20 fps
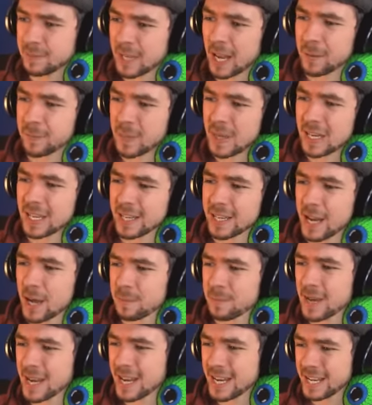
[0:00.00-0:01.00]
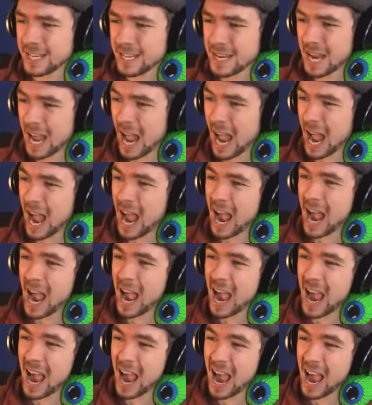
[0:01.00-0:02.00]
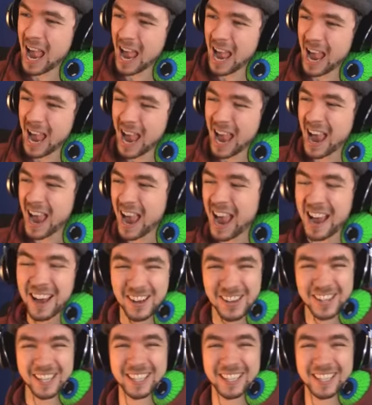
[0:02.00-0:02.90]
Take Billy and not me! Ah!